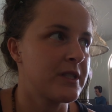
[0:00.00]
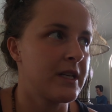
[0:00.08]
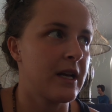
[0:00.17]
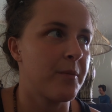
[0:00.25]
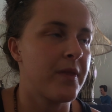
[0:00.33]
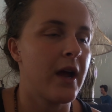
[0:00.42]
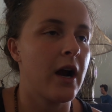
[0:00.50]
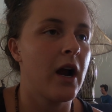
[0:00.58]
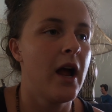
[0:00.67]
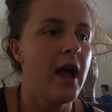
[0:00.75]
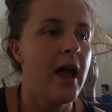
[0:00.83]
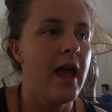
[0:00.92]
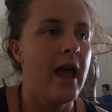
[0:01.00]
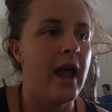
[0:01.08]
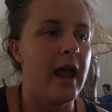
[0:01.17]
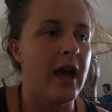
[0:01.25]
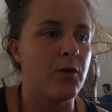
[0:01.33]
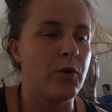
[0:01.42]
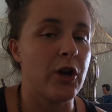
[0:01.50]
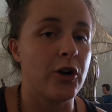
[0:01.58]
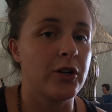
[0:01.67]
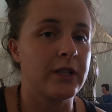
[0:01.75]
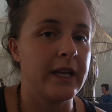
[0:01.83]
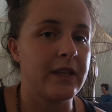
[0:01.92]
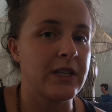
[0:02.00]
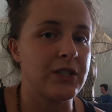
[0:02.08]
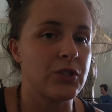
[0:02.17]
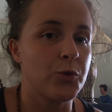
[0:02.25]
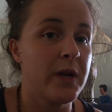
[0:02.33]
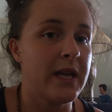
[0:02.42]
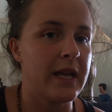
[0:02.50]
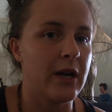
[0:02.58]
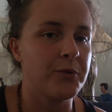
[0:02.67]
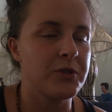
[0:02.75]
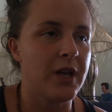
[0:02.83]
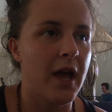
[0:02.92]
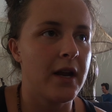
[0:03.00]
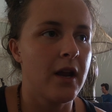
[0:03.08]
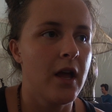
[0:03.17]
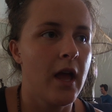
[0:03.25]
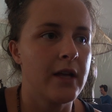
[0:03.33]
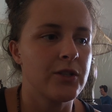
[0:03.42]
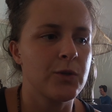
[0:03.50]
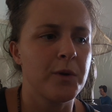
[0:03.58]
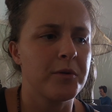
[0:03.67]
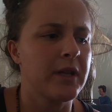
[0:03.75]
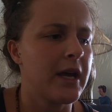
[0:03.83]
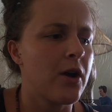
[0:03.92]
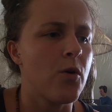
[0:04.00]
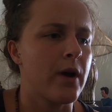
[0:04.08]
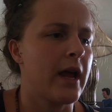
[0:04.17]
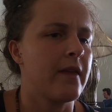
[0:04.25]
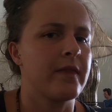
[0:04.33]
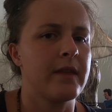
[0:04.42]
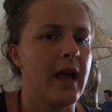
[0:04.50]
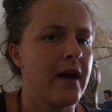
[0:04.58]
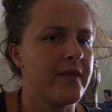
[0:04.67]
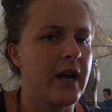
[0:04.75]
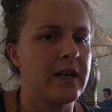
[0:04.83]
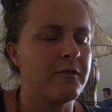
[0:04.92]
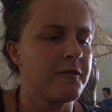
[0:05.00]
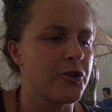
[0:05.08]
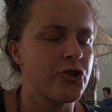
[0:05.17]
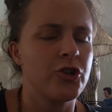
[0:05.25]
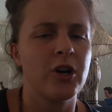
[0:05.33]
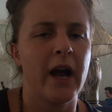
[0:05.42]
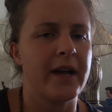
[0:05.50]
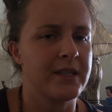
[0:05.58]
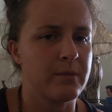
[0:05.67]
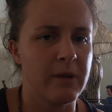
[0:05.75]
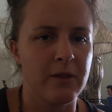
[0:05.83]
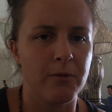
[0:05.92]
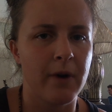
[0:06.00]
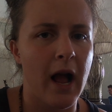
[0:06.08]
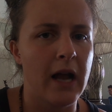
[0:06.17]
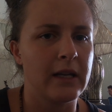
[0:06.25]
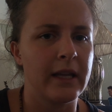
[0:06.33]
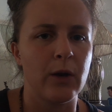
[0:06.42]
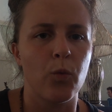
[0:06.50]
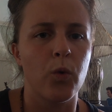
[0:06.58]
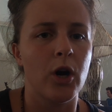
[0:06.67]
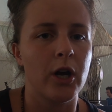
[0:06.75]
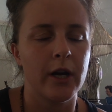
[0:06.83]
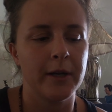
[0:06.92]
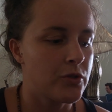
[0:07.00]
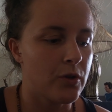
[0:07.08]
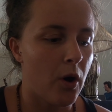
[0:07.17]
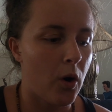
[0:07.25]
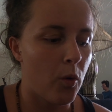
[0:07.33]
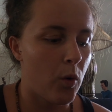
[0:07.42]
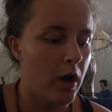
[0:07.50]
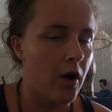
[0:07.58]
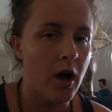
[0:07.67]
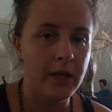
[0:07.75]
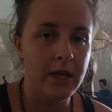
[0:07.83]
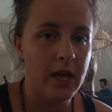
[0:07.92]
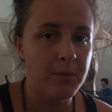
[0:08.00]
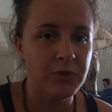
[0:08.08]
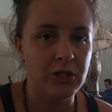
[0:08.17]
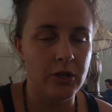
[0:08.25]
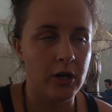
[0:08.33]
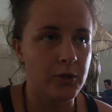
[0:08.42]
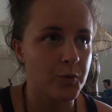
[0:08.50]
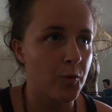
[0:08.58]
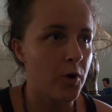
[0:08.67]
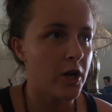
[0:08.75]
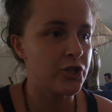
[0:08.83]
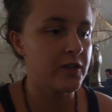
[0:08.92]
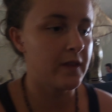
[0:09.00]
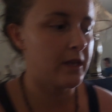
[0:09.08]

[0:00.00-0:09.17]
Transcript: sitting up there. And we heard like this squeaking outside. And so we were like, okay, yeah, that for sure has to be the rat. Like, we're good. So hockey game starts, we're watching the